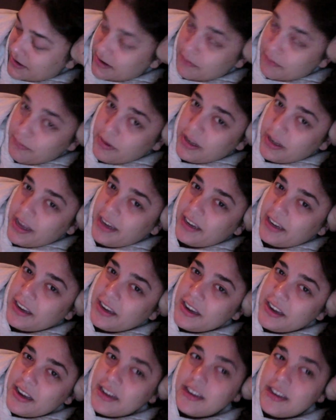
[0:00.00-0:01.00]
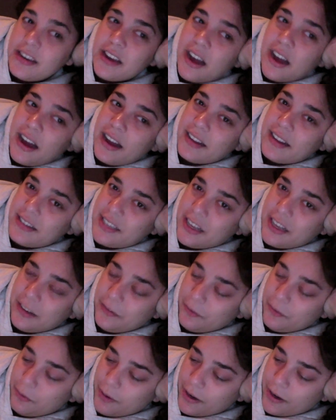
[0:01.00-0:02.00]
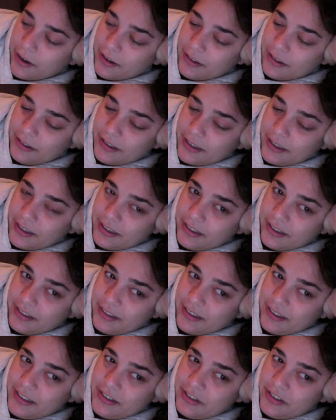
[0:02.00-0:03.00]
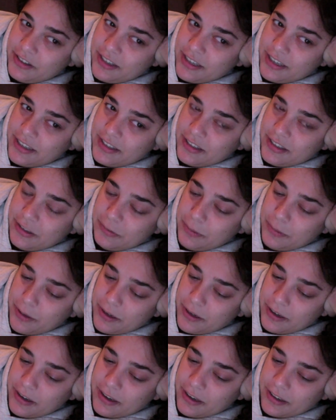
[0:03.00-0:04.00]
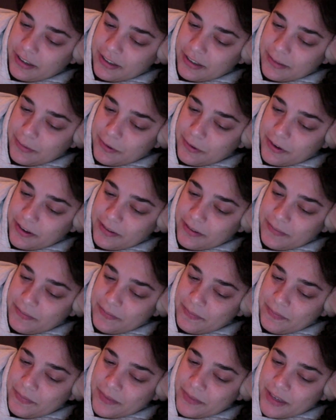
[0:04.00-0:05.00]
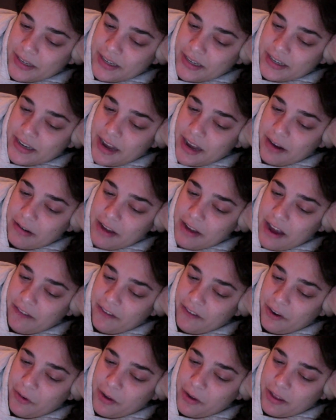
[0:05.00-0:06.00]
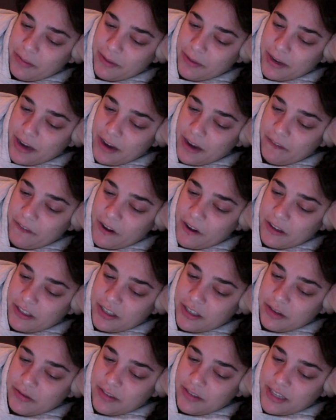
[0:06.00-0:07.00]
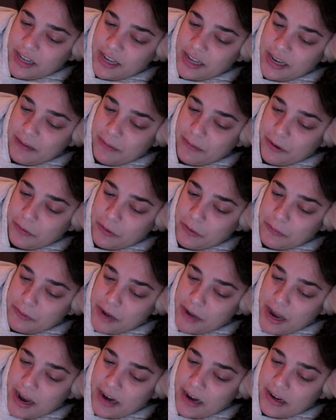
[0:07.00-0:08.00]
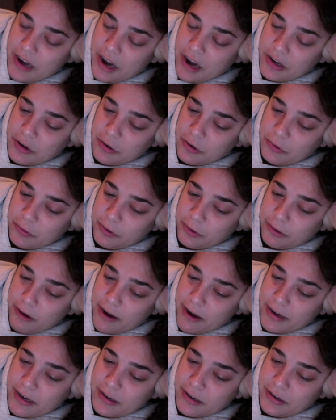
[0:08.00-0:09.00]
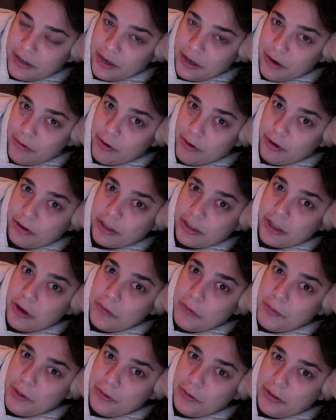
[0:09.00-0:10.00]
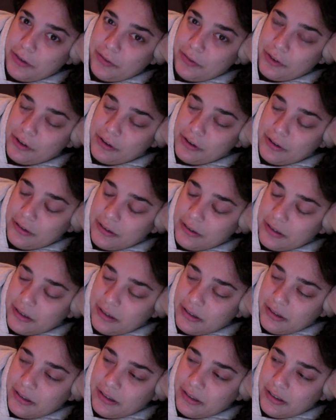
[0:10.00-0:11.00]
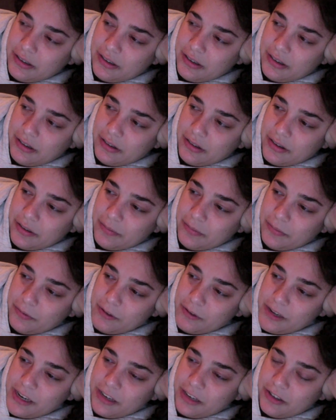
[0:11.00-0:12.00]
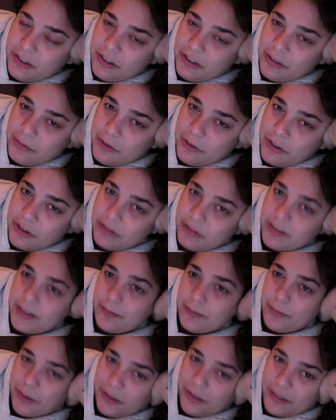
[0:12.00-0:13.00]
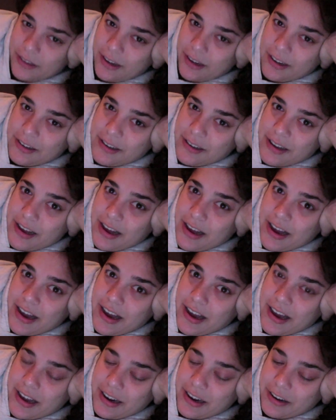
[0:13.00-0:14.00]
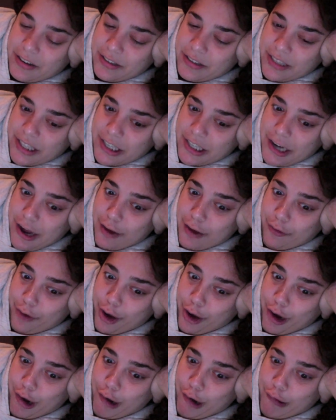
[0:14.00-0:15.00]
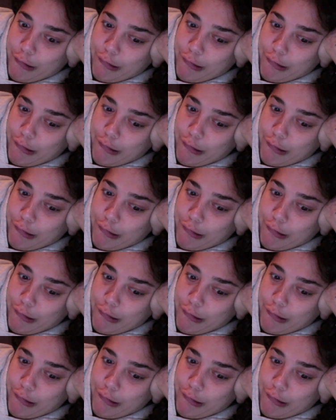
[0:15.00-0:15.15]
But, like, not self-aware. Like, it's just, like, stupidity at this point. Now laughing with me. I felt so silly, but replied, "I don't regret it. You look so beautiful." Oh, their relationship sure is built on a lot of good stuff here.